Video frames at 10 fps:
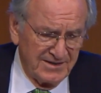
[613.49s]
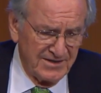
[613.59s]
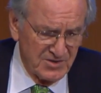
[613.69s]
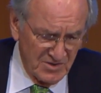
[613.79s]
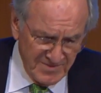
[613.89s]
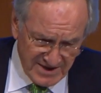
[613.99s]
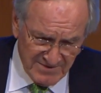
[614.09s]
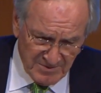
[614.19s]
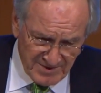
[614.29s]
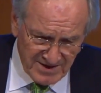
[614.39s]
And so he
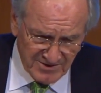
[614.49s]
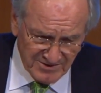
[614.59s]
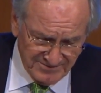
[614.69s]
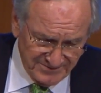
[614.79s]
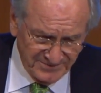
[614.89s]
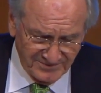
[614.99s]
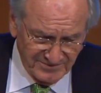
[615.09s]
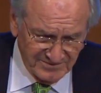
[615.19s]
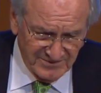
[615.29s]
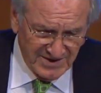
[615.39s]
became a baker.
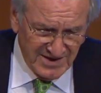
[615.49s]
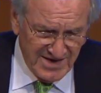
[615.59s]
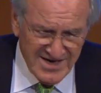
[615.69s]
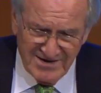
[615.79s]
He